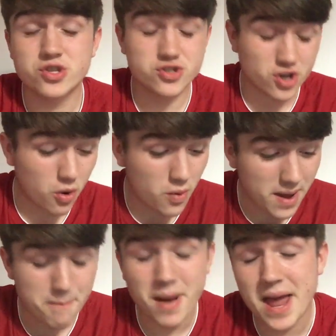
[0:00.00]
So,
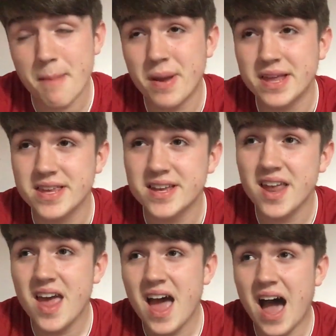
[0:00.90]
in my
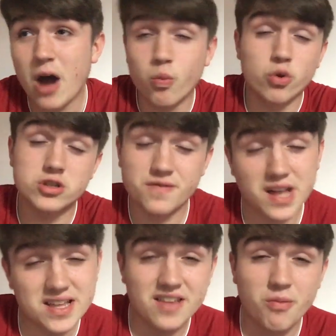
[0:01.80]
opinion, I would have
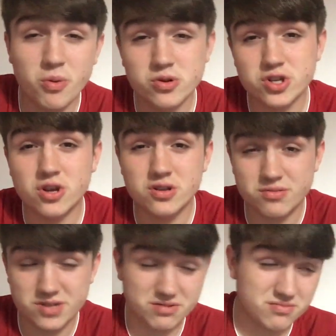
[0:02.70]
liked Liverpool to,
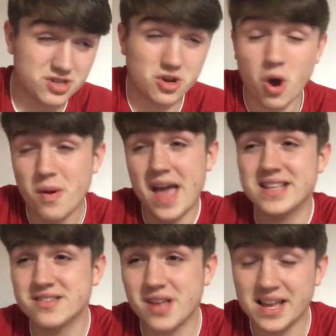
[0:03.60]
to, to go ahead and,